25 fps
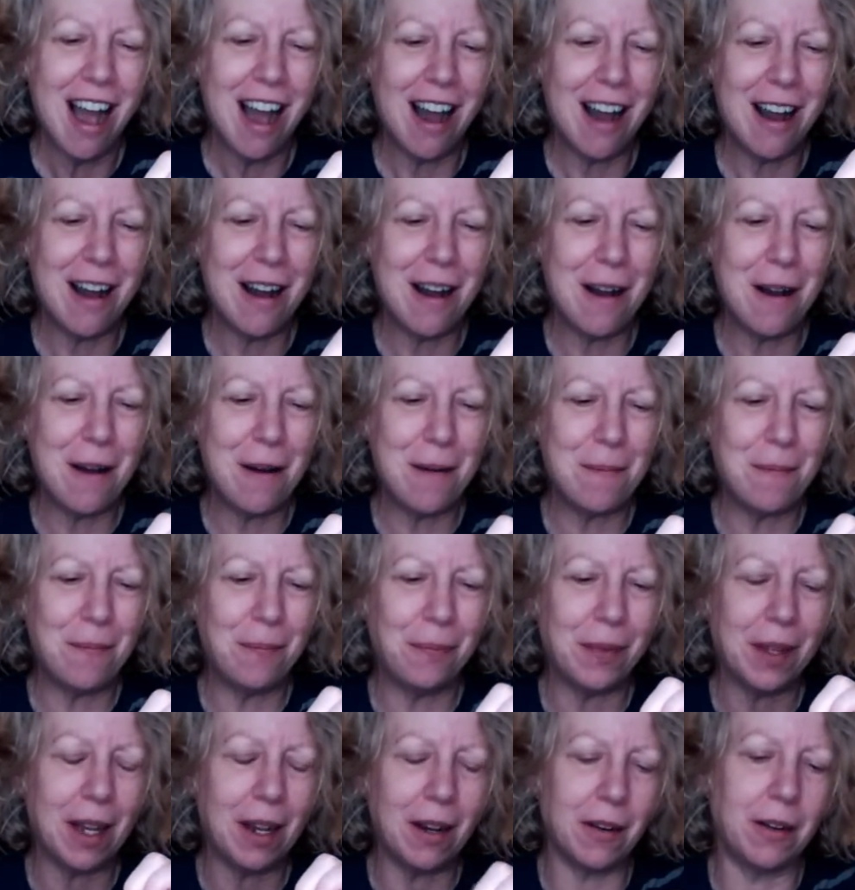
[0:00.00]

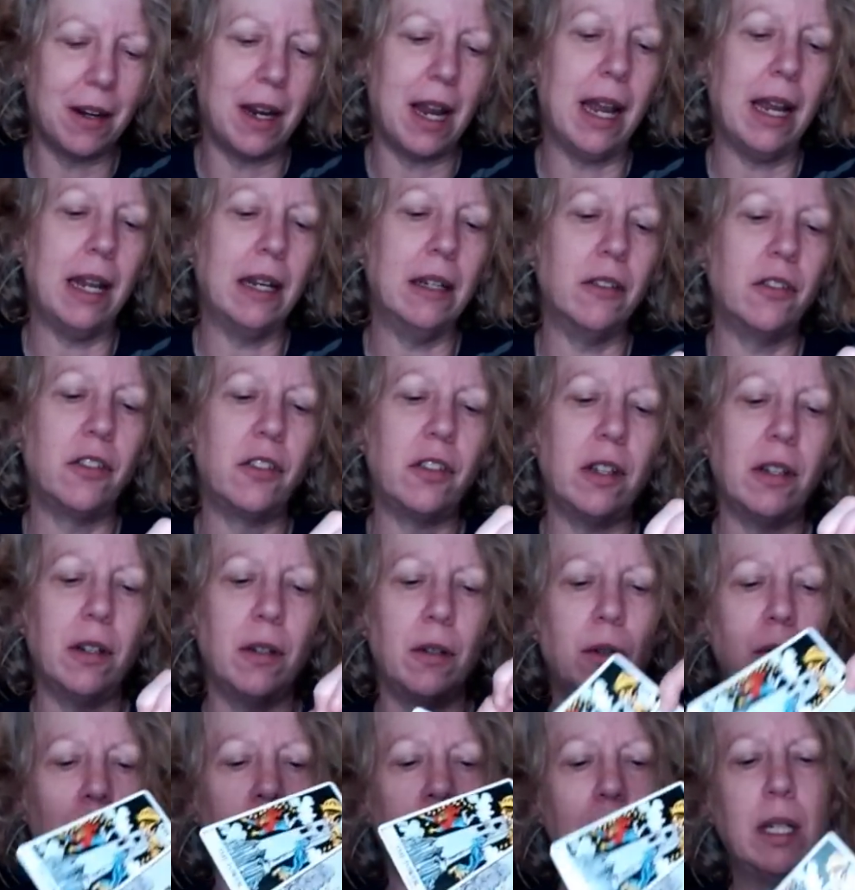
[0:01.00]
All right.
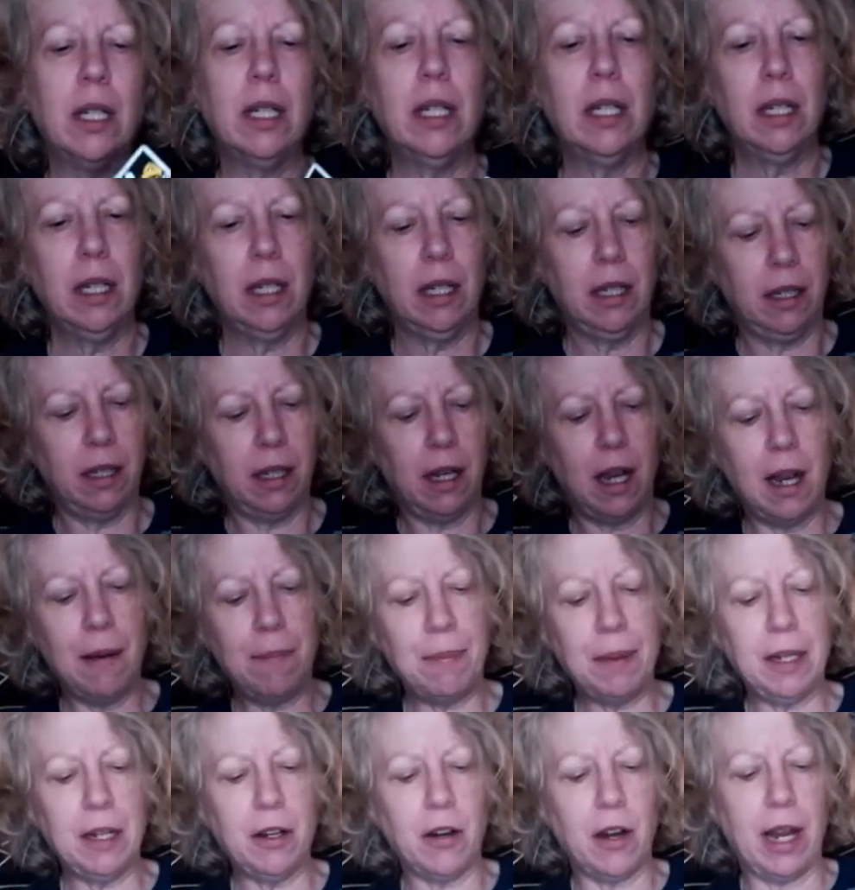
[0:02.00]
So
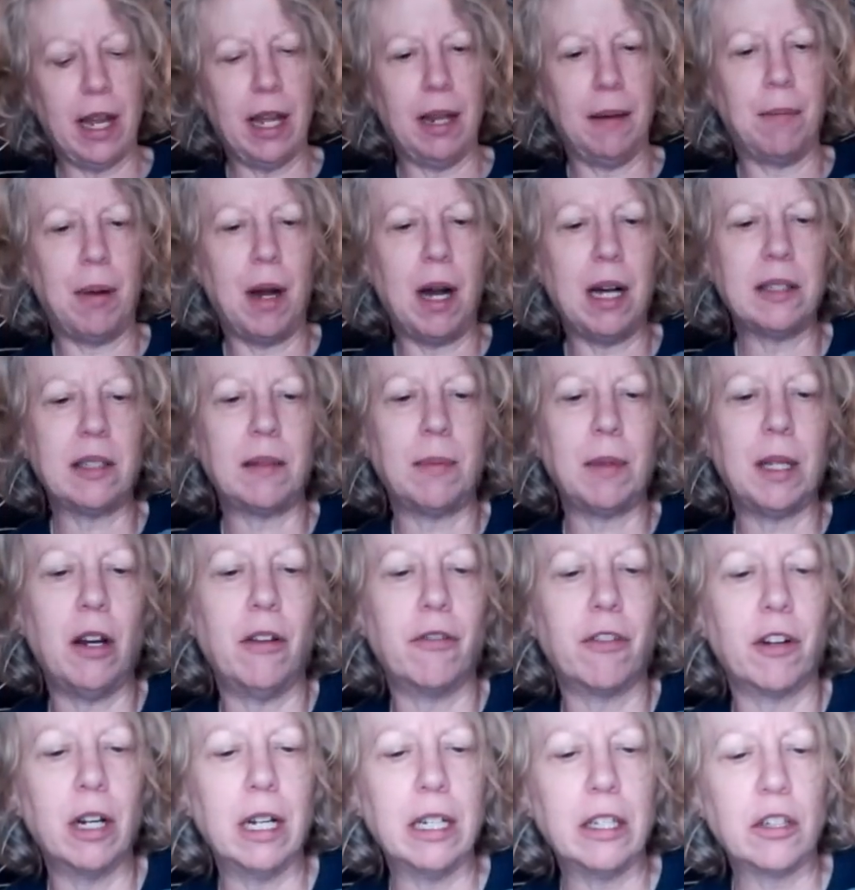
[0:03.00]
up in your head, possibly
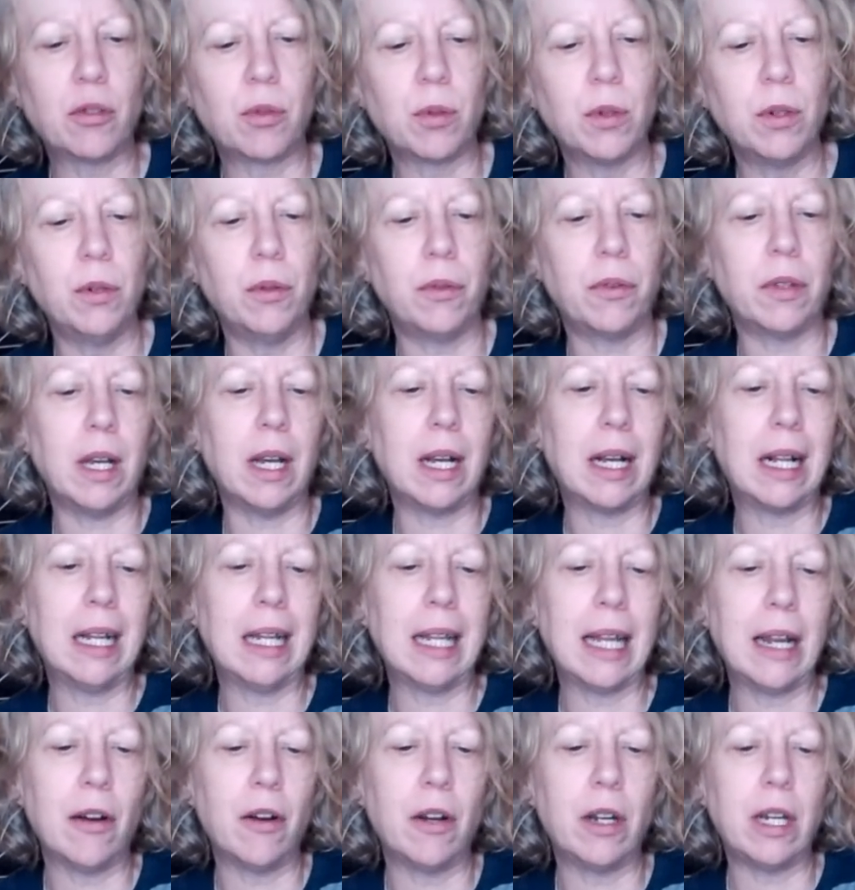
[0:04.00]
over a truth, a
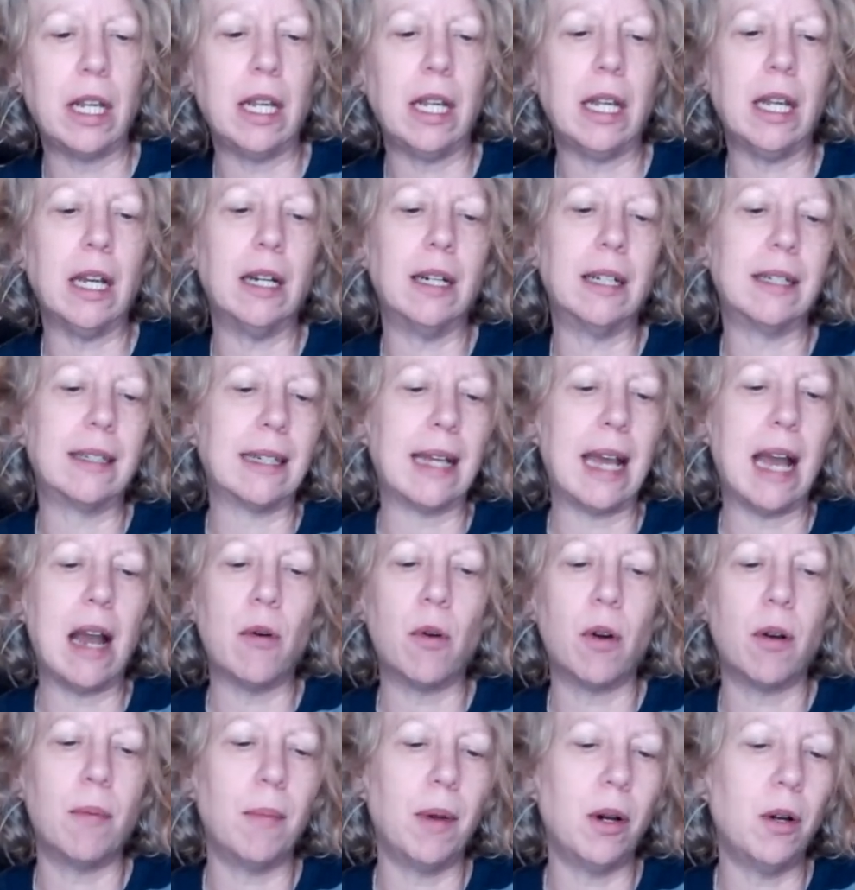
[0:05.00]
clarity, a
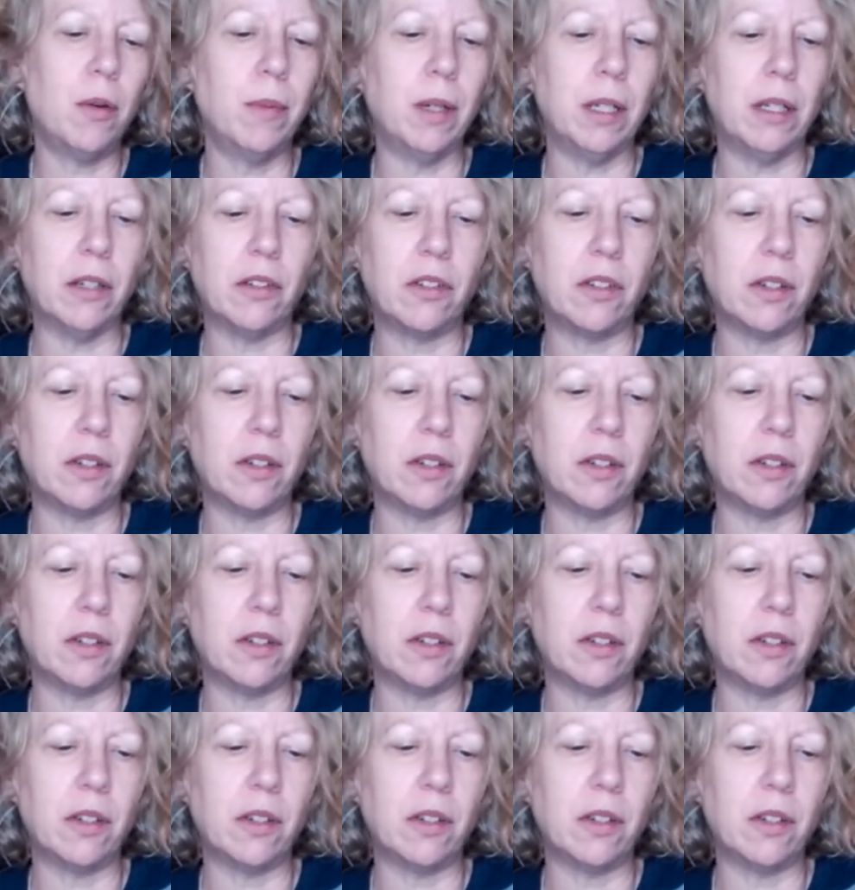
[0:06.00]
tower moment.